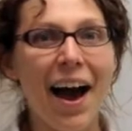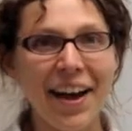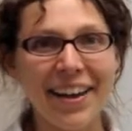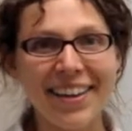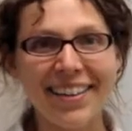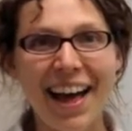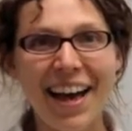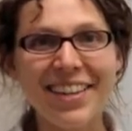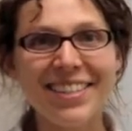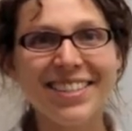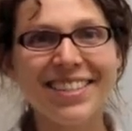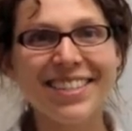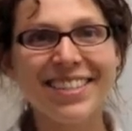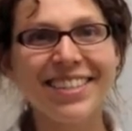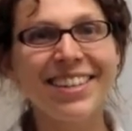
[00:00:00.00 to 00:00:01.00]
Hi
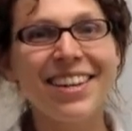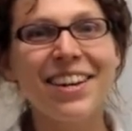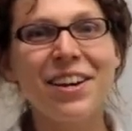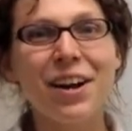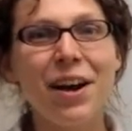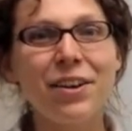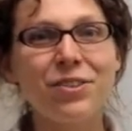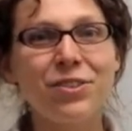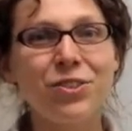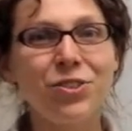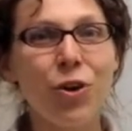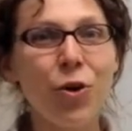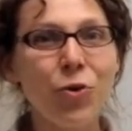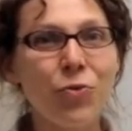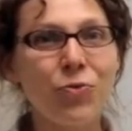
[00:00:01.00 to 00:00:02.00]
class.
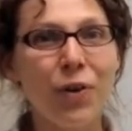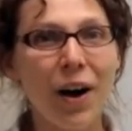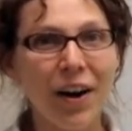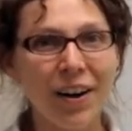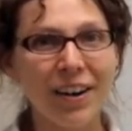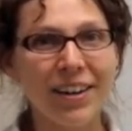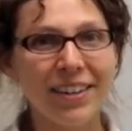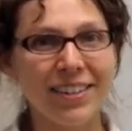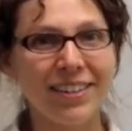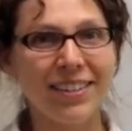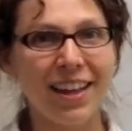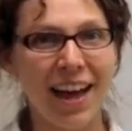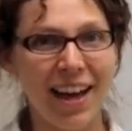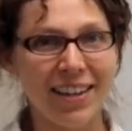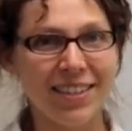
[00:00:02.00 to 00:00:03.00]
So far in
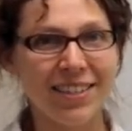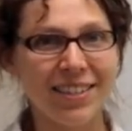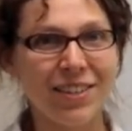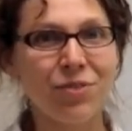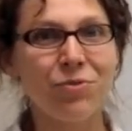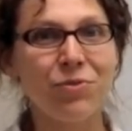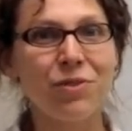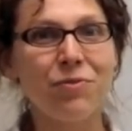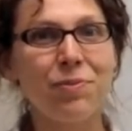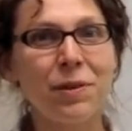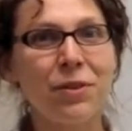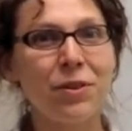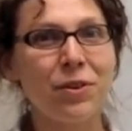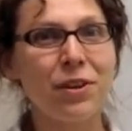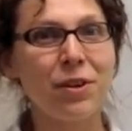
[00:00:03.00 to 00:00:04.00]
class, we've
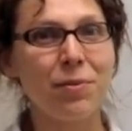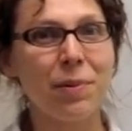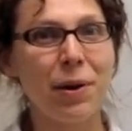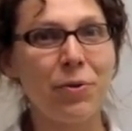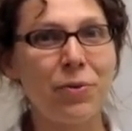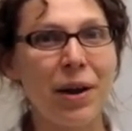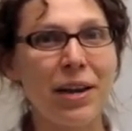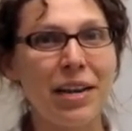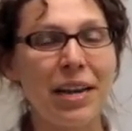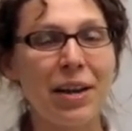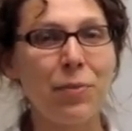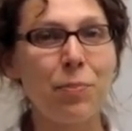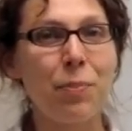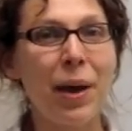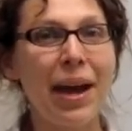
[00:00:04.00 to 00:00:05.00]
been learning about
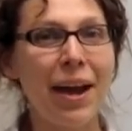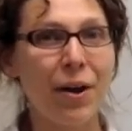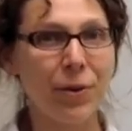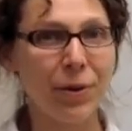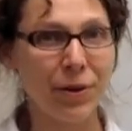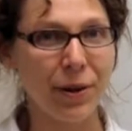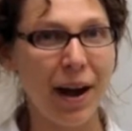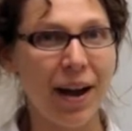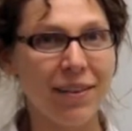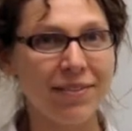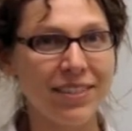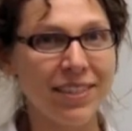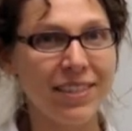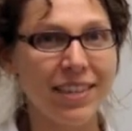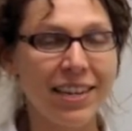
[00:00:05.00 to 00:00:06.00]
writing
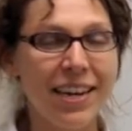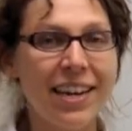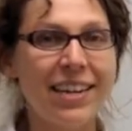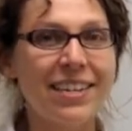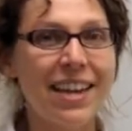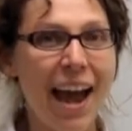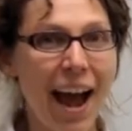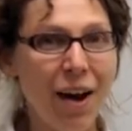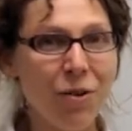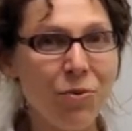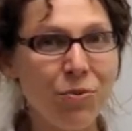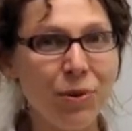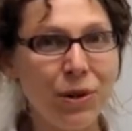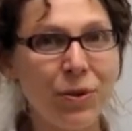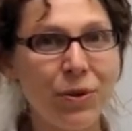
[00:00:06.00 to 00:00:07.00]
paragraphs. Now
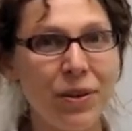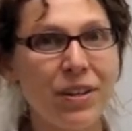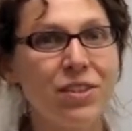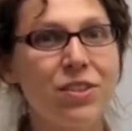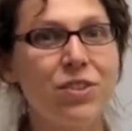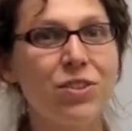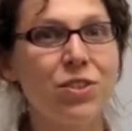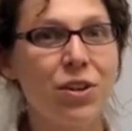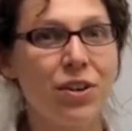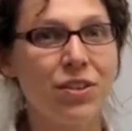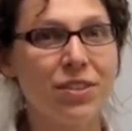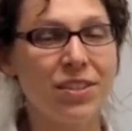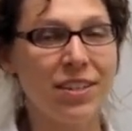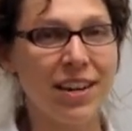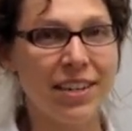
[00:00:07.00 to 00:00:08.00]
we're going to
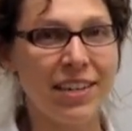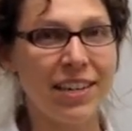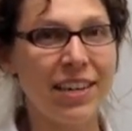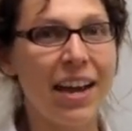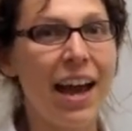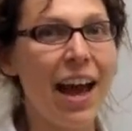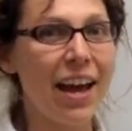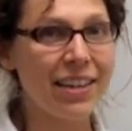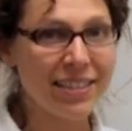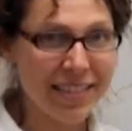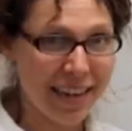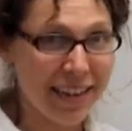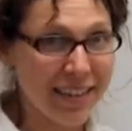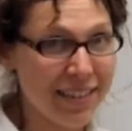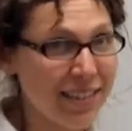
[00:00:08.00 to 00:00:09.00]
start studying
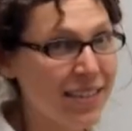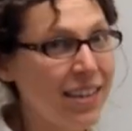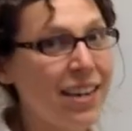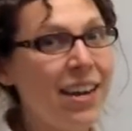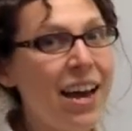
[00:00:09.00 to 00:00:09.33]
essays.